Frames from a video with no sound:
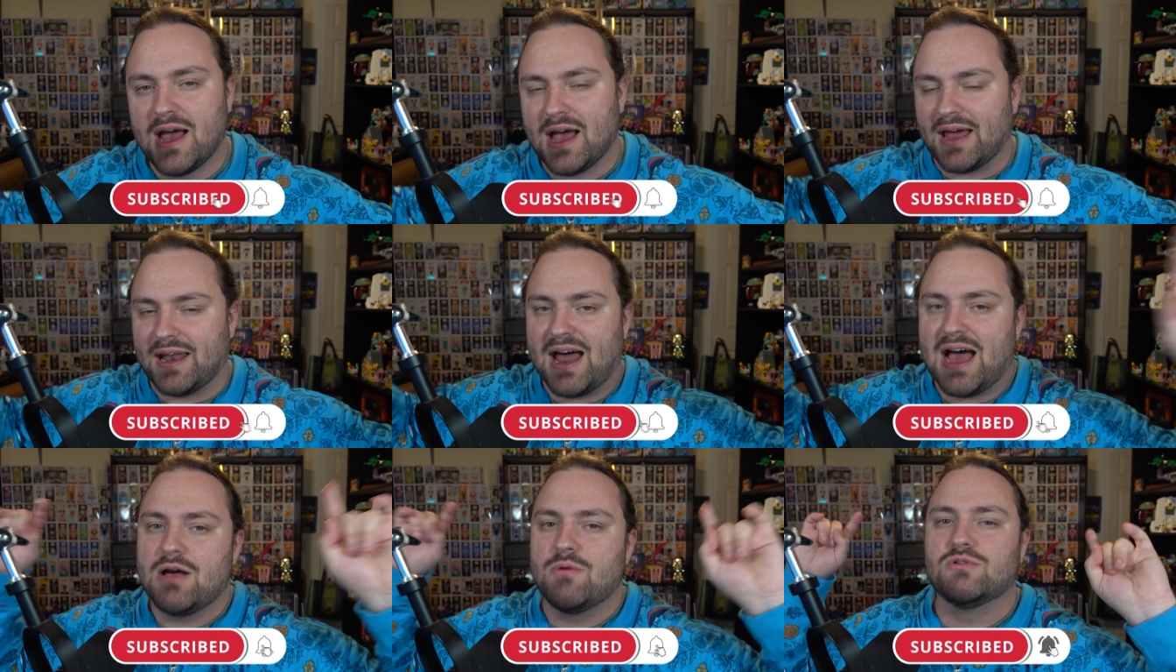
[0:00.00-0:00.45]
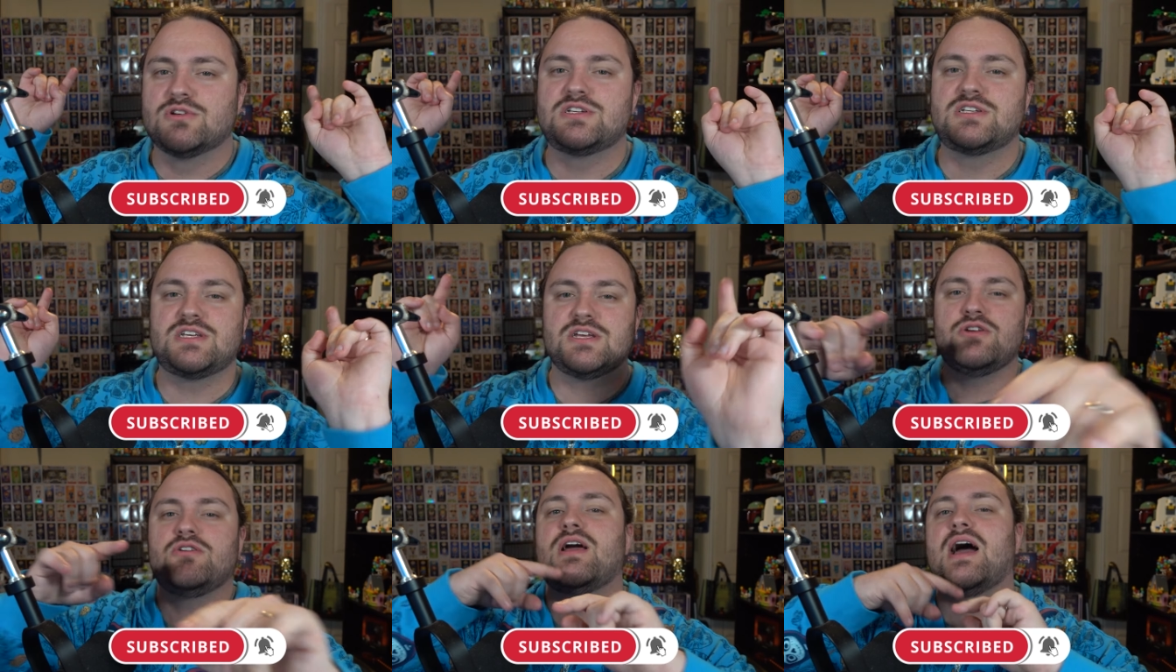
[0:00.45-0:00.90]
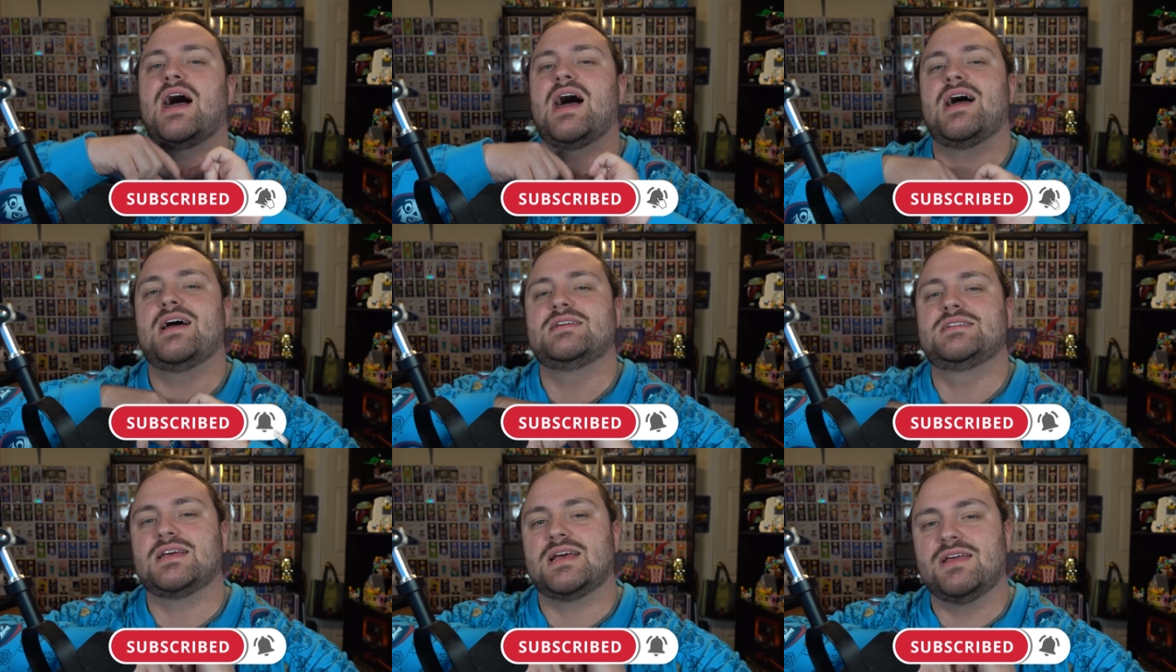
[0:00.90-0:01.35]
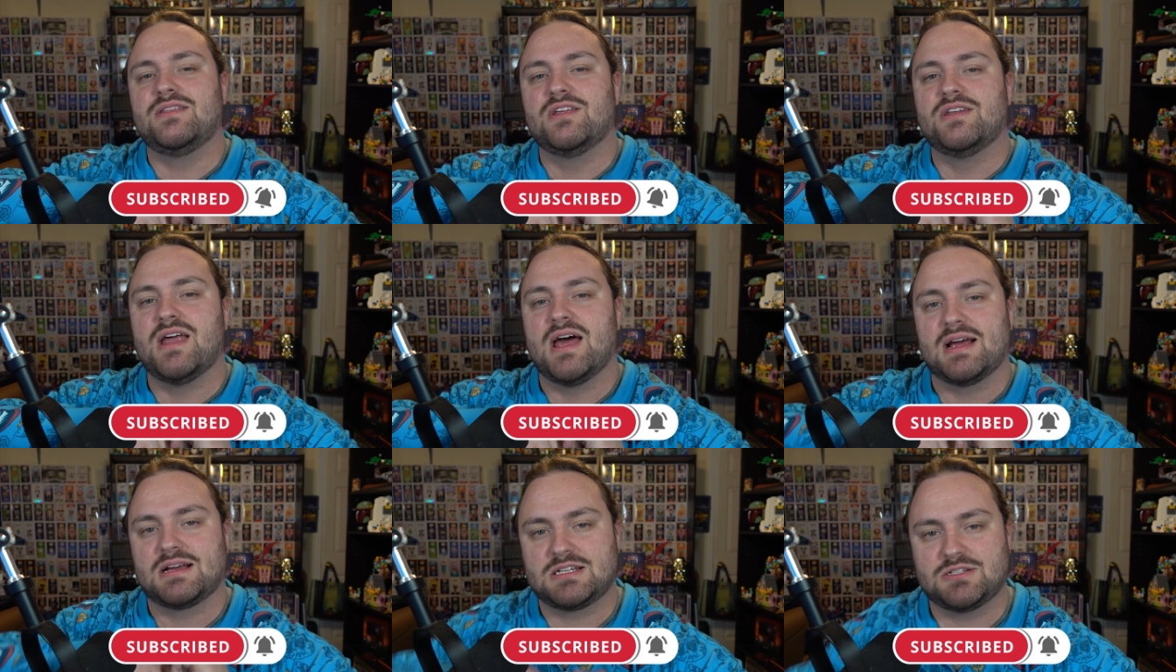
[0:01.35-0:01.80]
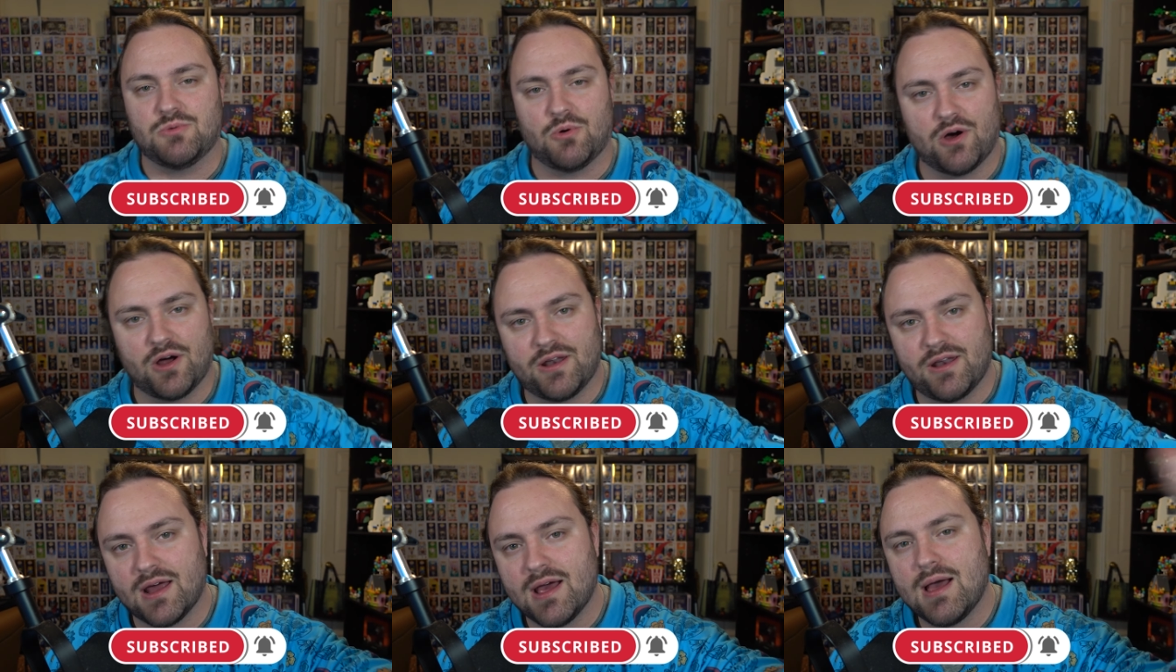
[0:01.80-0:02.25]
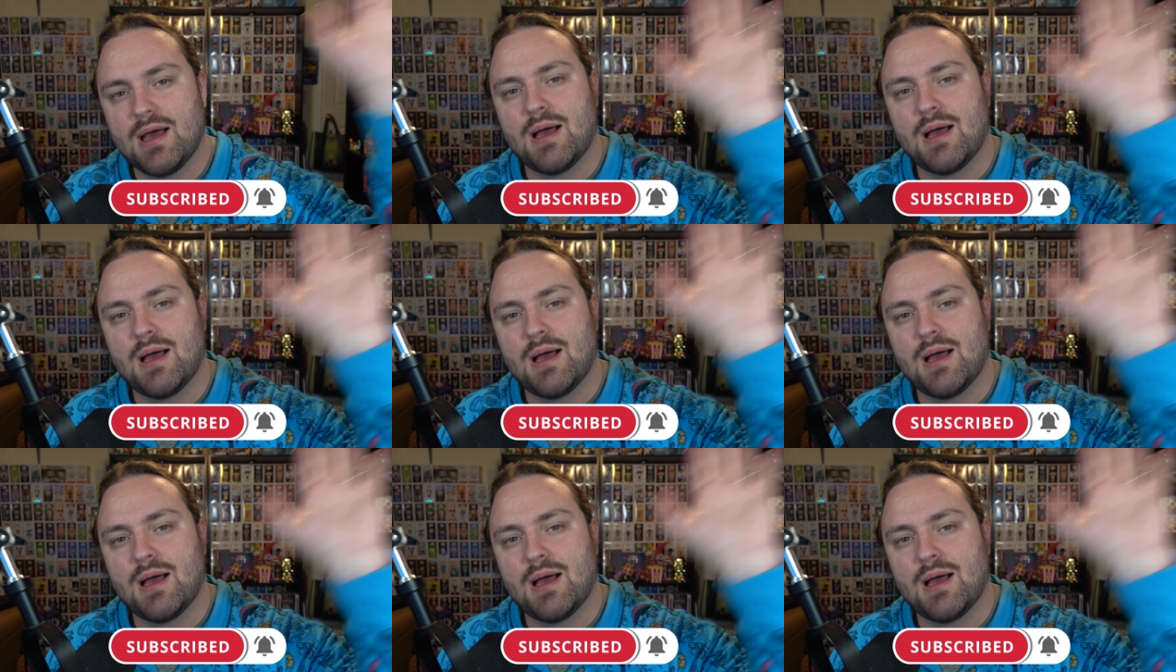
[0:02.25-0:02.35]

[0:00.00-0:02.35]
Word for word: and I will see you guys in the next one.